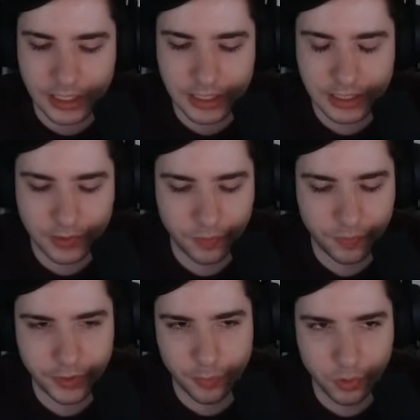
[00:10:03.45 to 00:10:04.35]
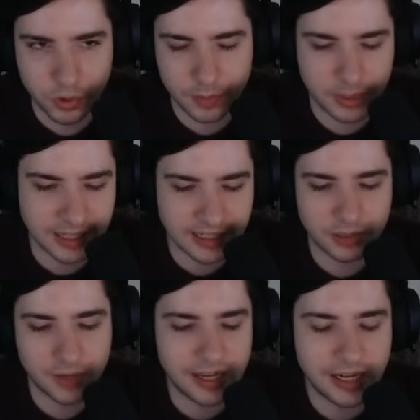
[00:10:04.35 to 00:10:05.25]
So if your Pokemon doesn't
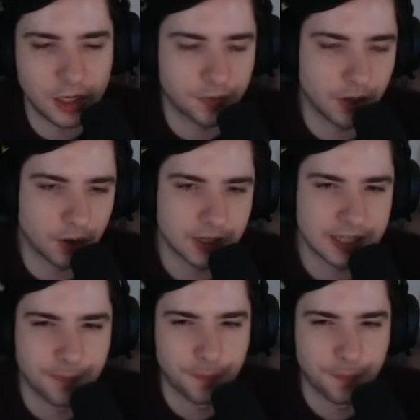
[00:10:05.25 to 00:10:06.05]
run any of those,